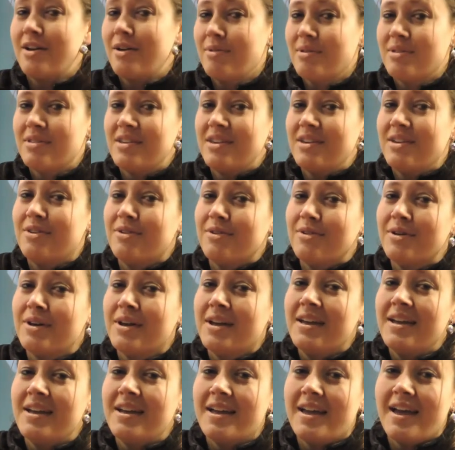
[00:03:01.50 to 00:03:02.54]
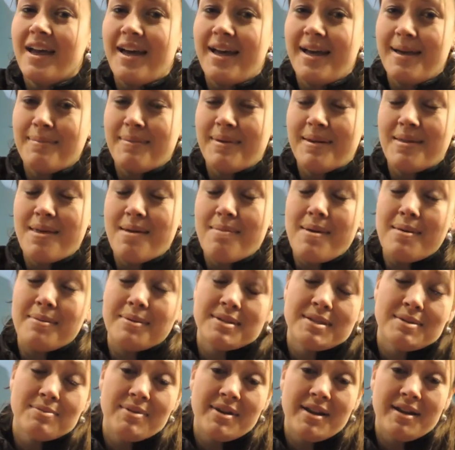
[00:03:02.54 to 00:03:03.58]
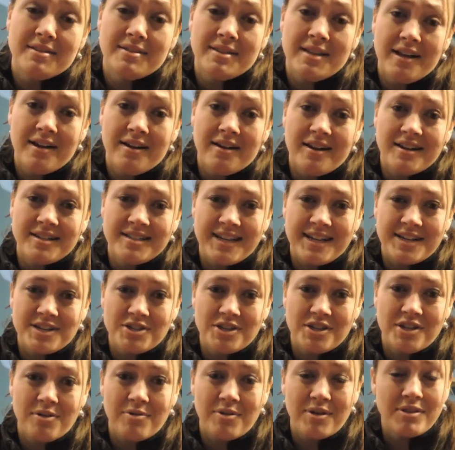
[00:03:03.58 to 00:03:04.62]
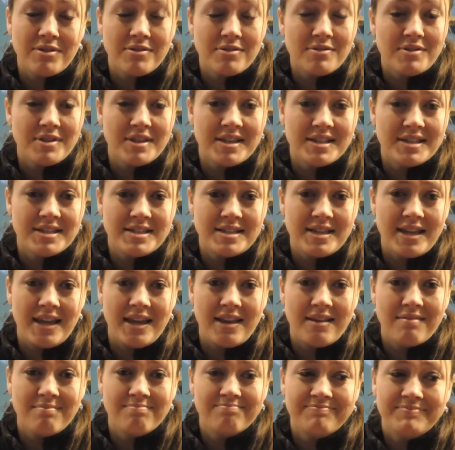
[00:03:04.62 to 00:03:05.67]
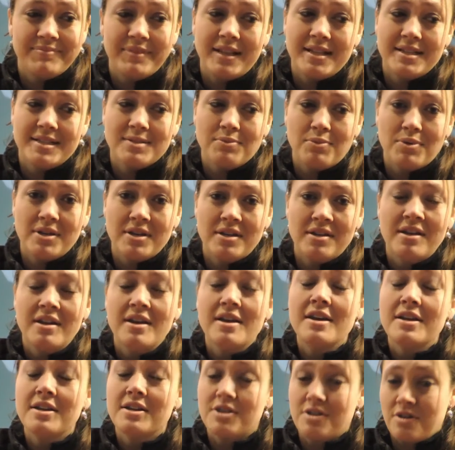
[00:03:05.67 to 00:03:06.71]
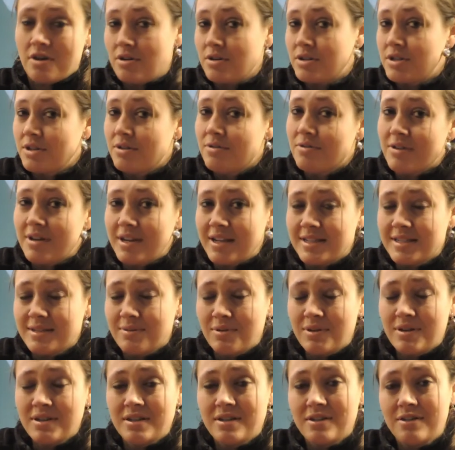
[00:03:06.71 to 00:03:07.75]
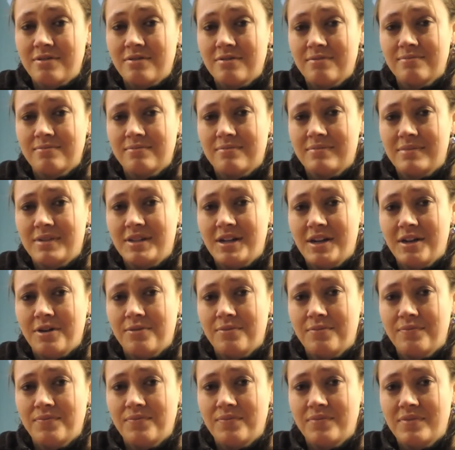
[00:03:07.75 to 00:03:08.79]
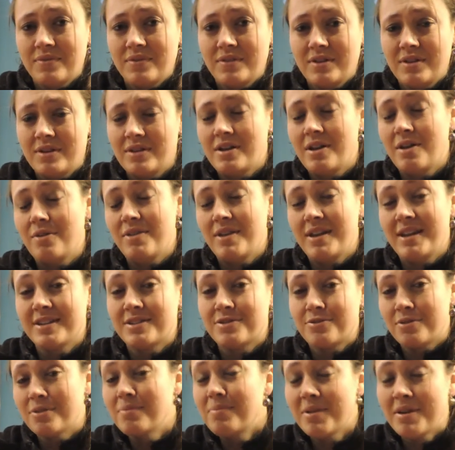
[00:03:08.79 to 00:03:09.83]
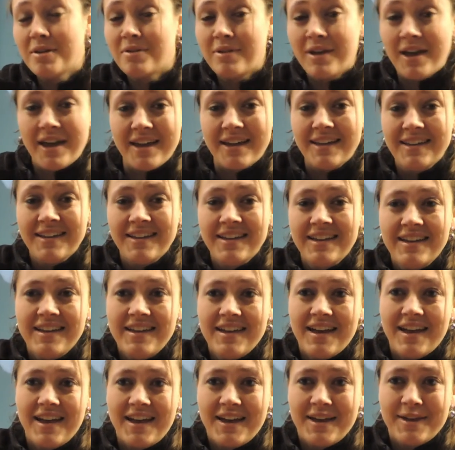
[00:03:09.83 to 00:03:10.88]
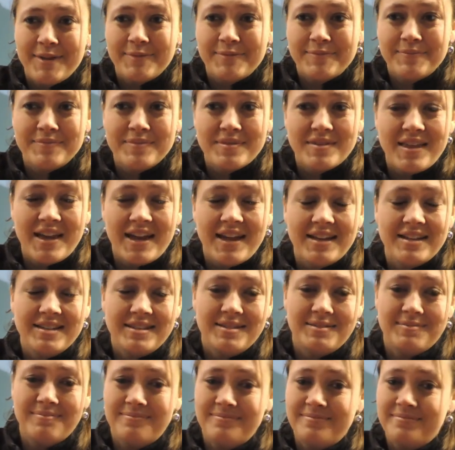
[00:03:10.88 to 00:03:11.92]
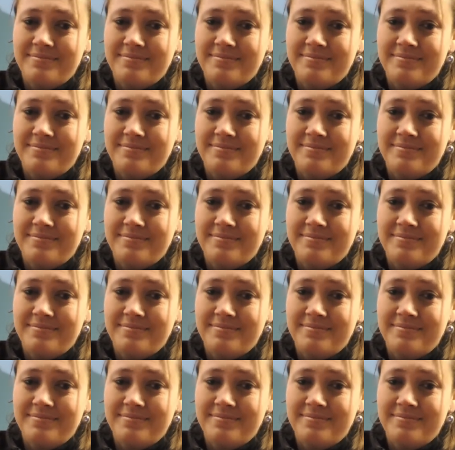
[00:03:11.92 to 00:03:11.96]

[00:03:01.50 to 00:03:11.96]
it all with you um, and that maybe someone out there is actually going through this and needs someone to talk to or needs someone to you know know that it's going to be okay um, that